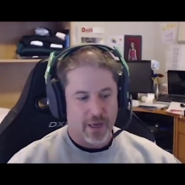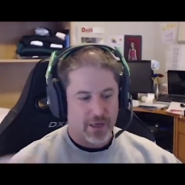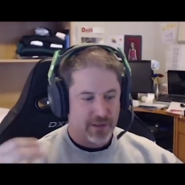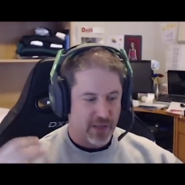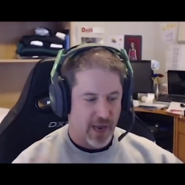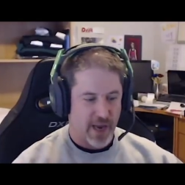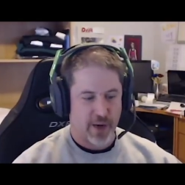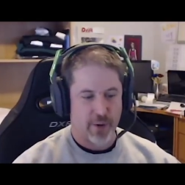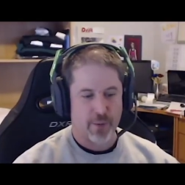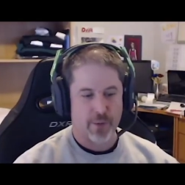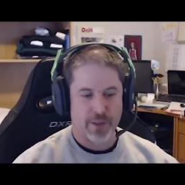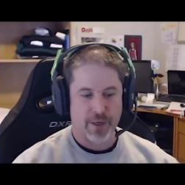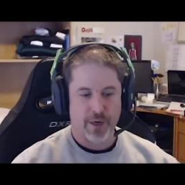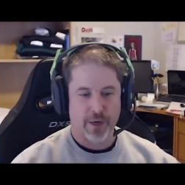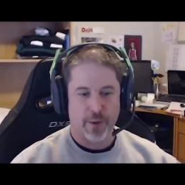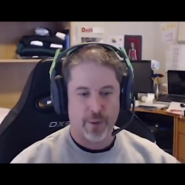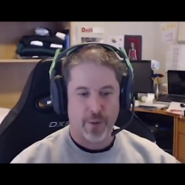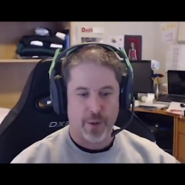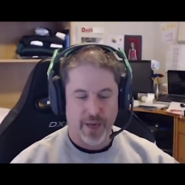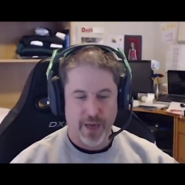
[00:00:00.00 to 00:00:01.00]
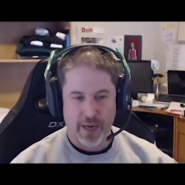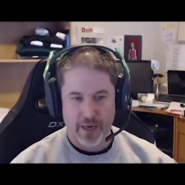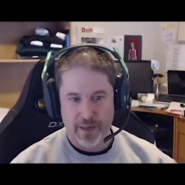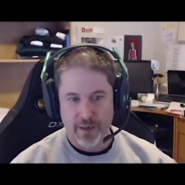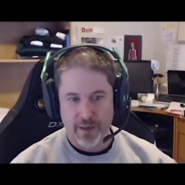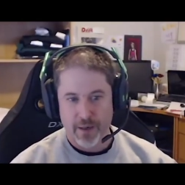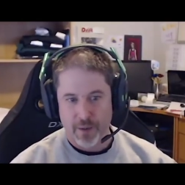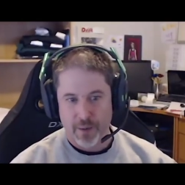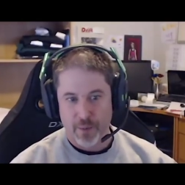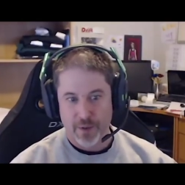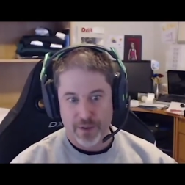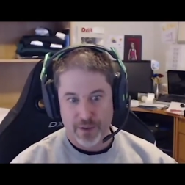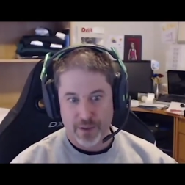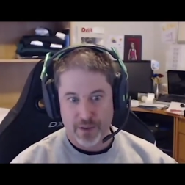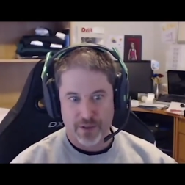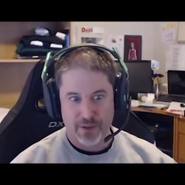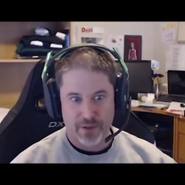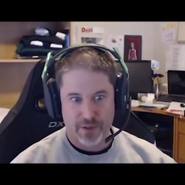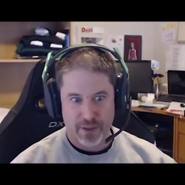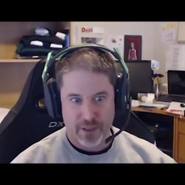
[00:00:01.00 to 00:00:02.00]
taekwondo or kendo, which
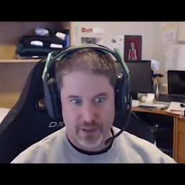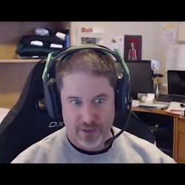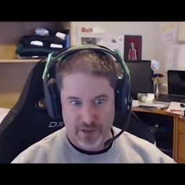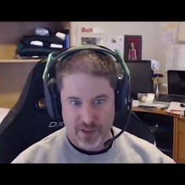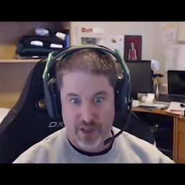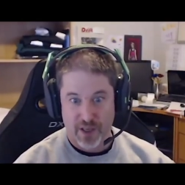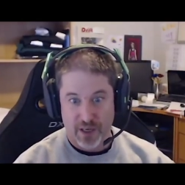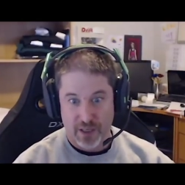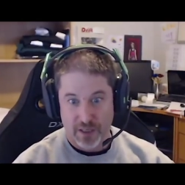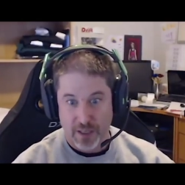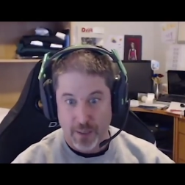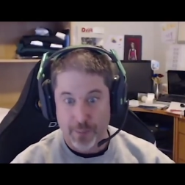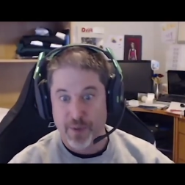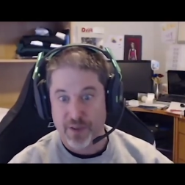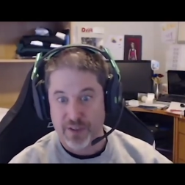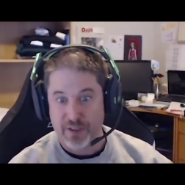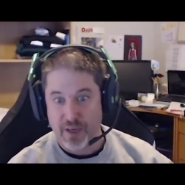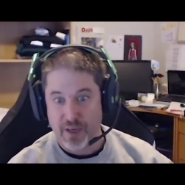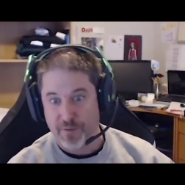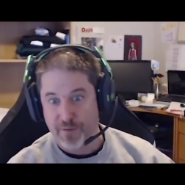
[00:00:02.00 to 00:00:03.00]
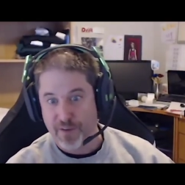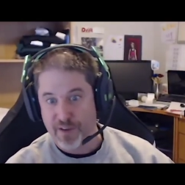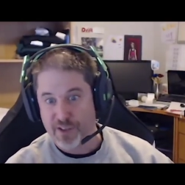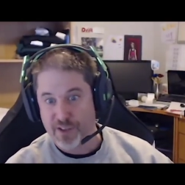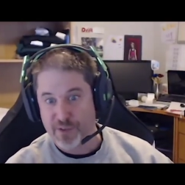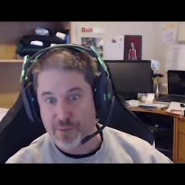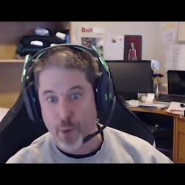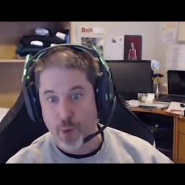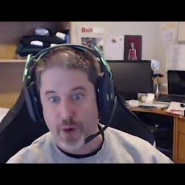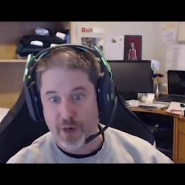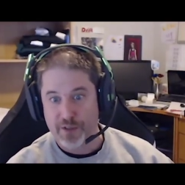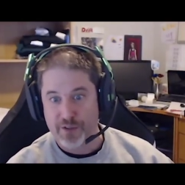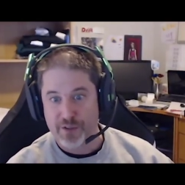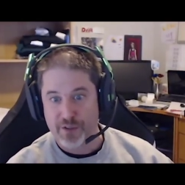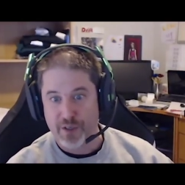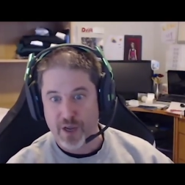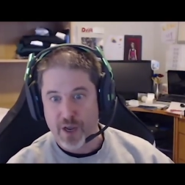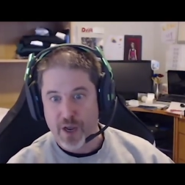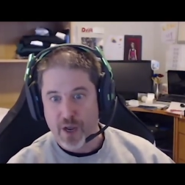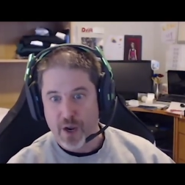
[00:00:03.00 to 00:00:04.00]
is it's the Olympic stuff for the sports
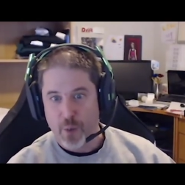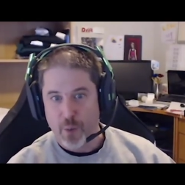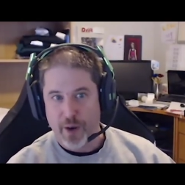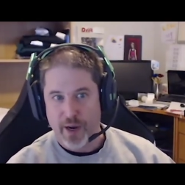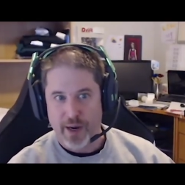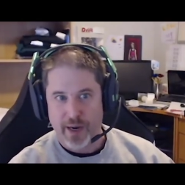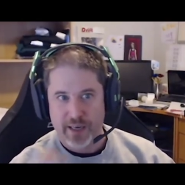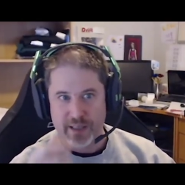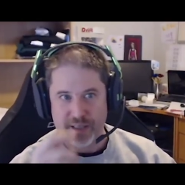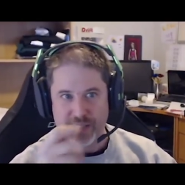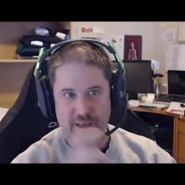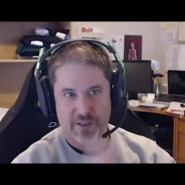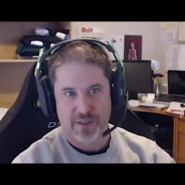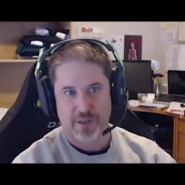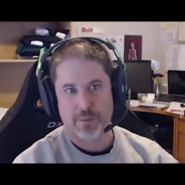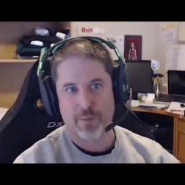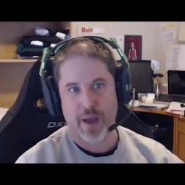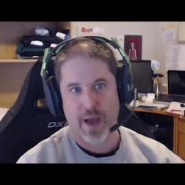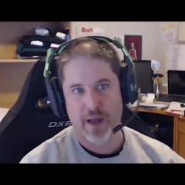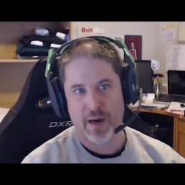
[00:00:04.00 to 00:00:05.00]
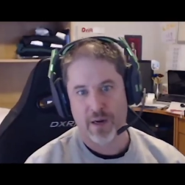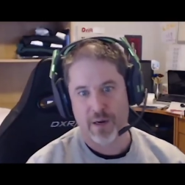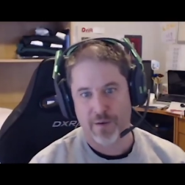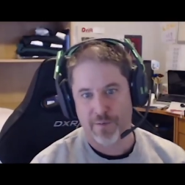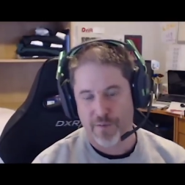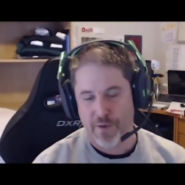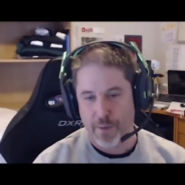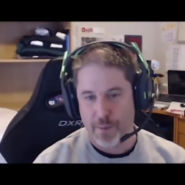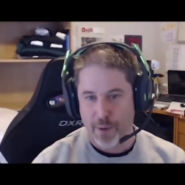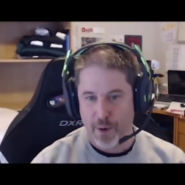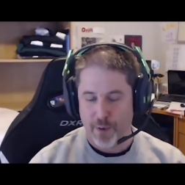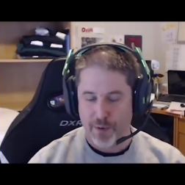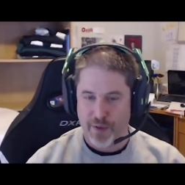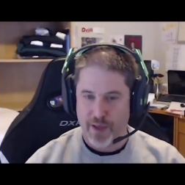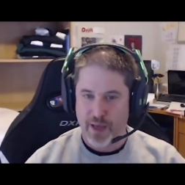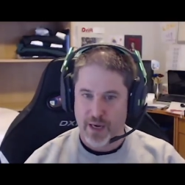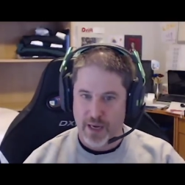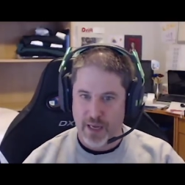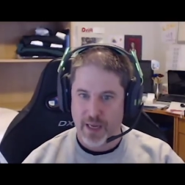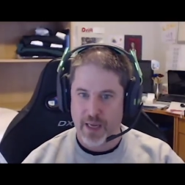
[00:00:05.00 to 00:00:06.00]
where it doesn't matter if you both
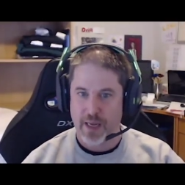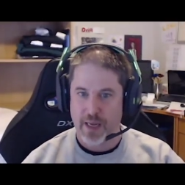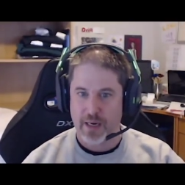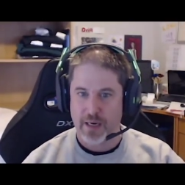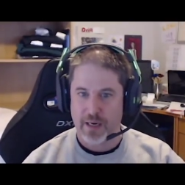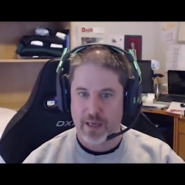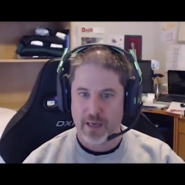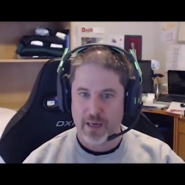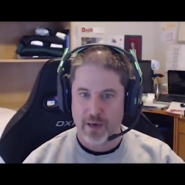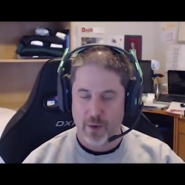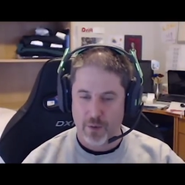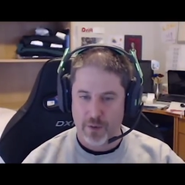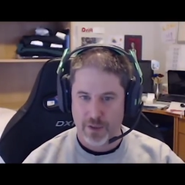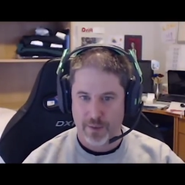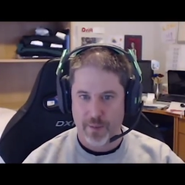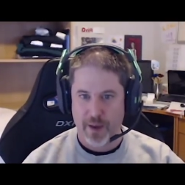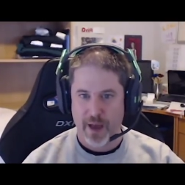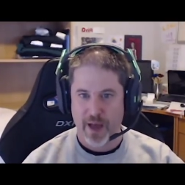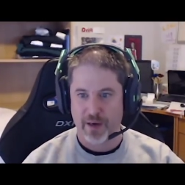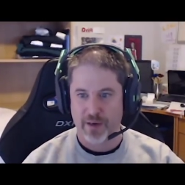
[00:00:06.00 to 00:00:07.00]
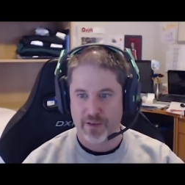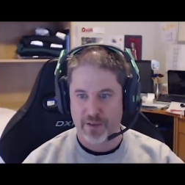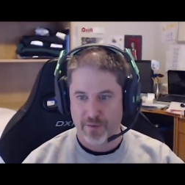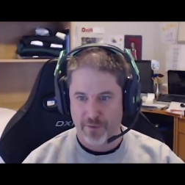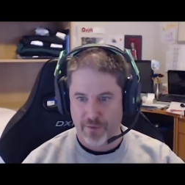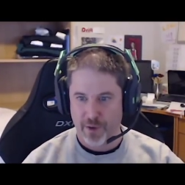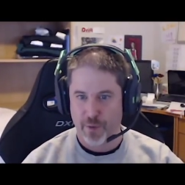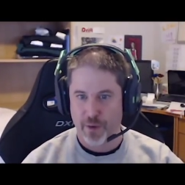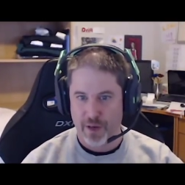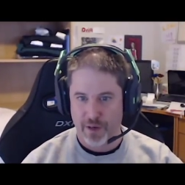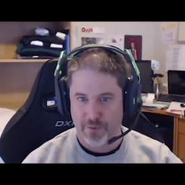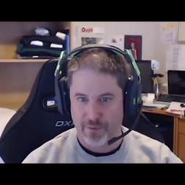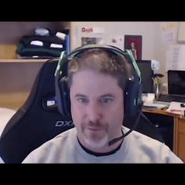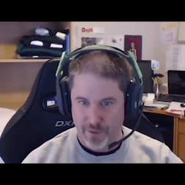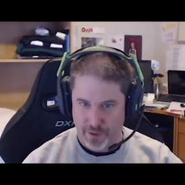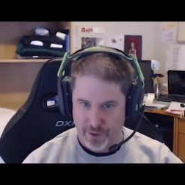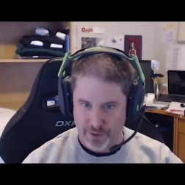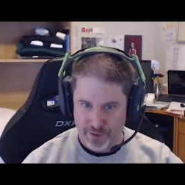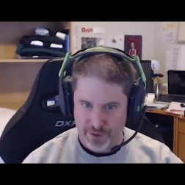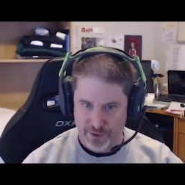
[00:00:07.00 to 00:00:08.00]
get hit. It only matters if you hit
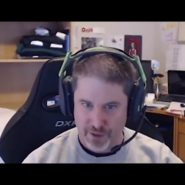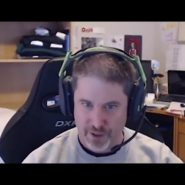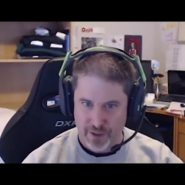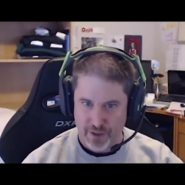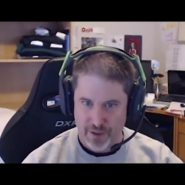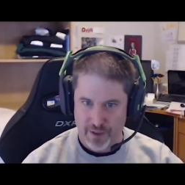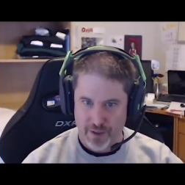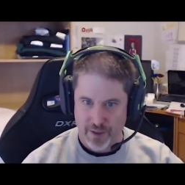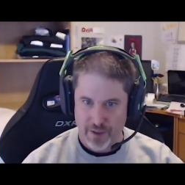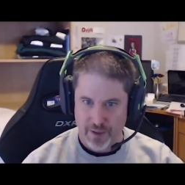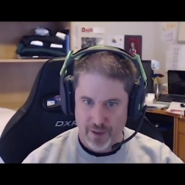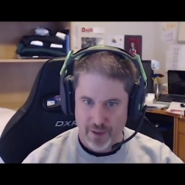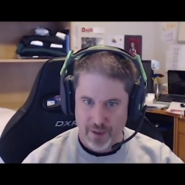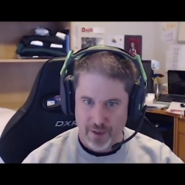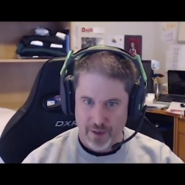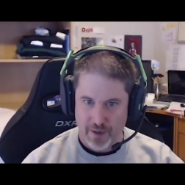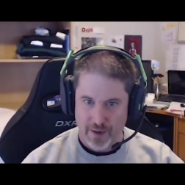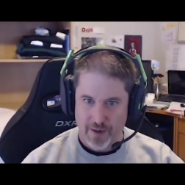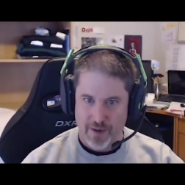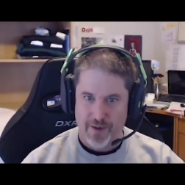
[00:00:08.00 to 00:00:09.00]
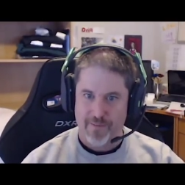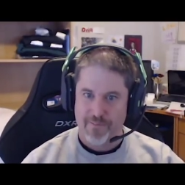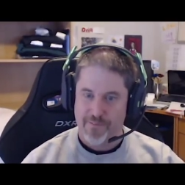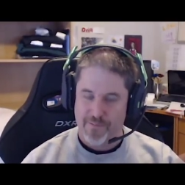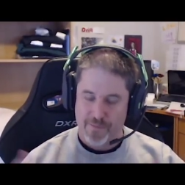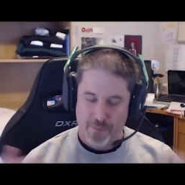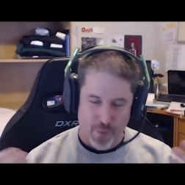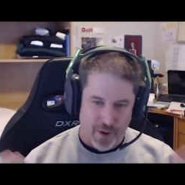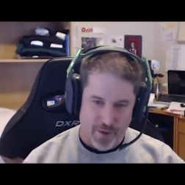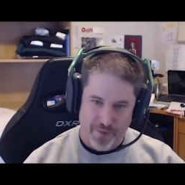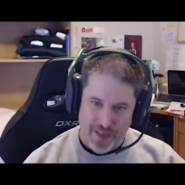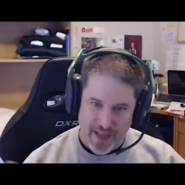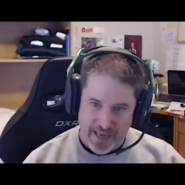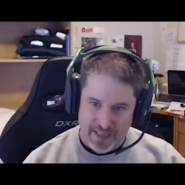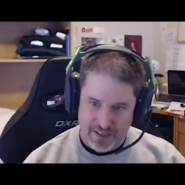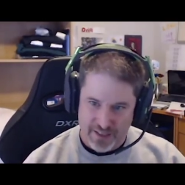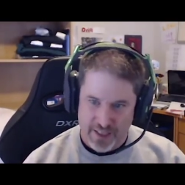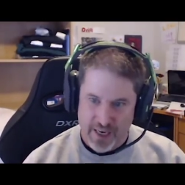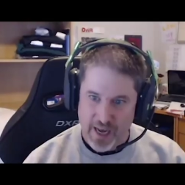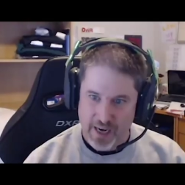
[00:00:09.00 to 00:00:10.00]
first. Well,
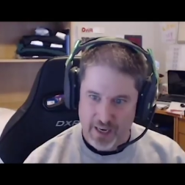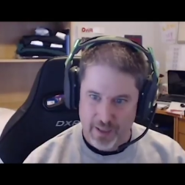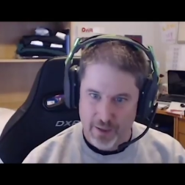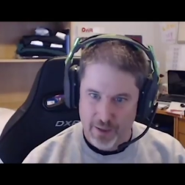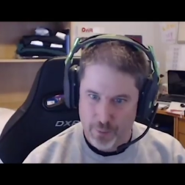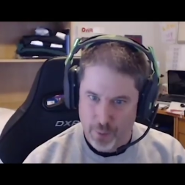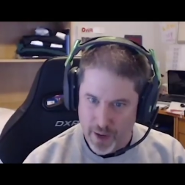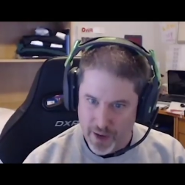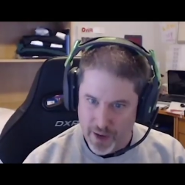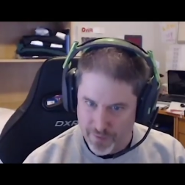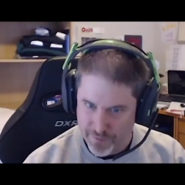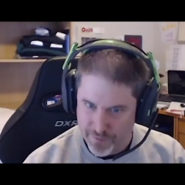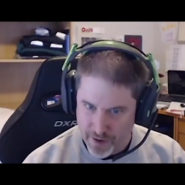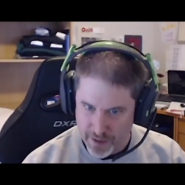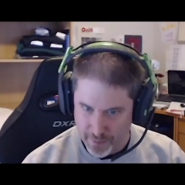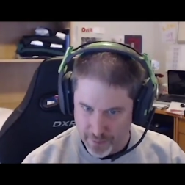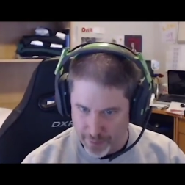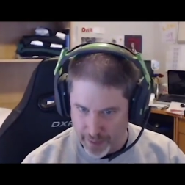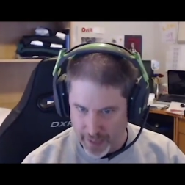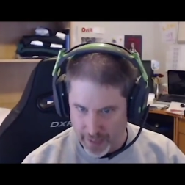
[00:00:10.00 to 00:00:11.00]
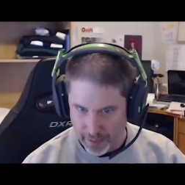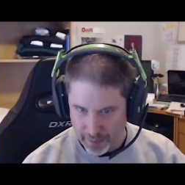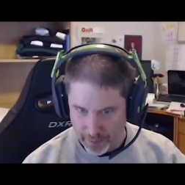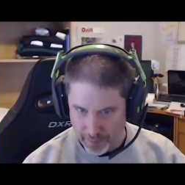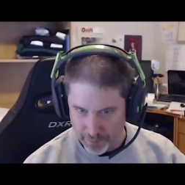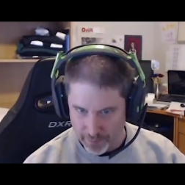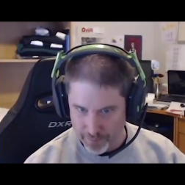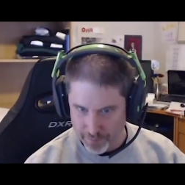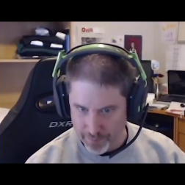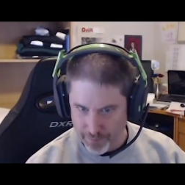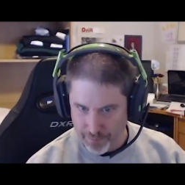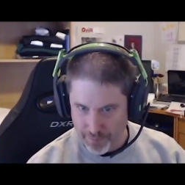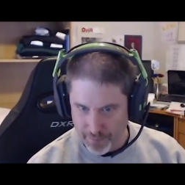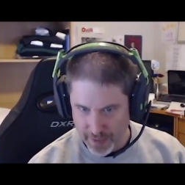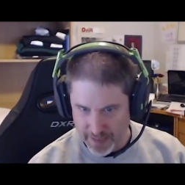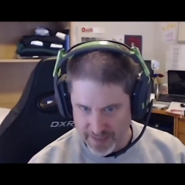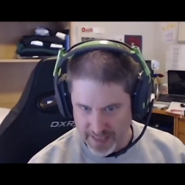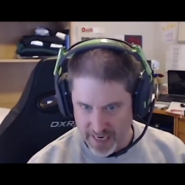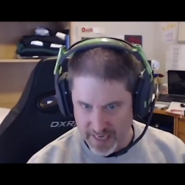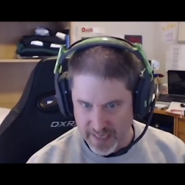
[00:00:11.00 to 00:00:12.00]
that's not a good way to fight a battle.
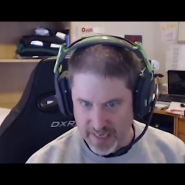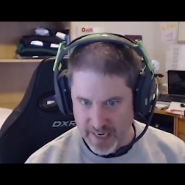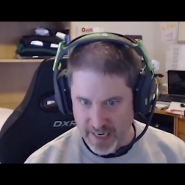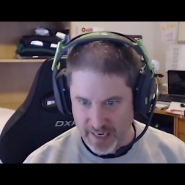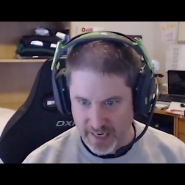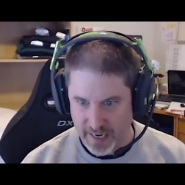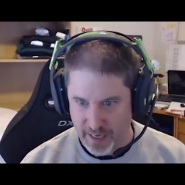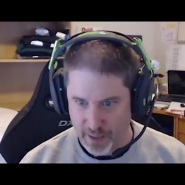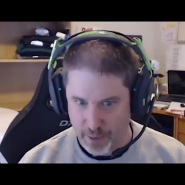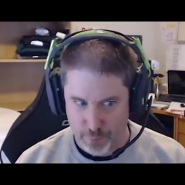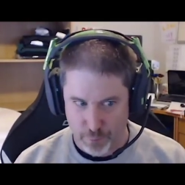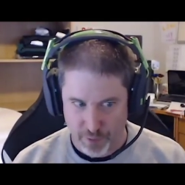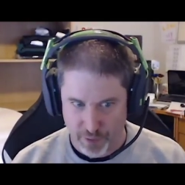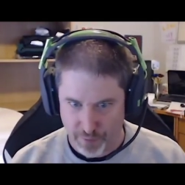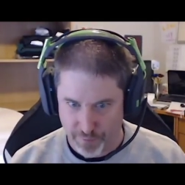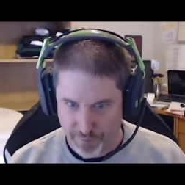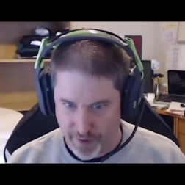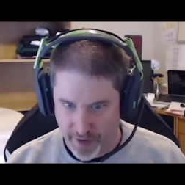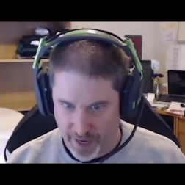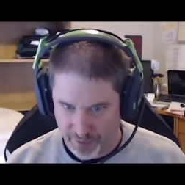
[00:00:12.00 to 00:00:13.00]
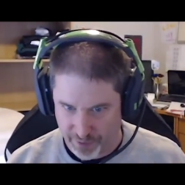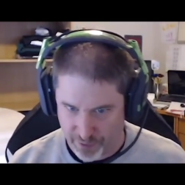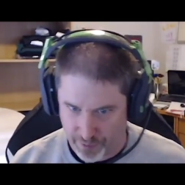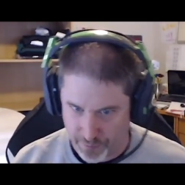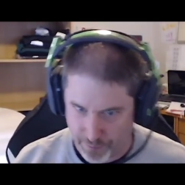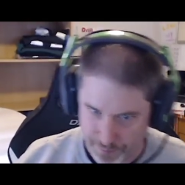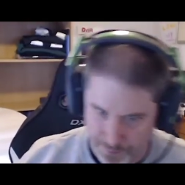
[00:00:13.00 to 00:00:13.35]
You tend to get killed real fast.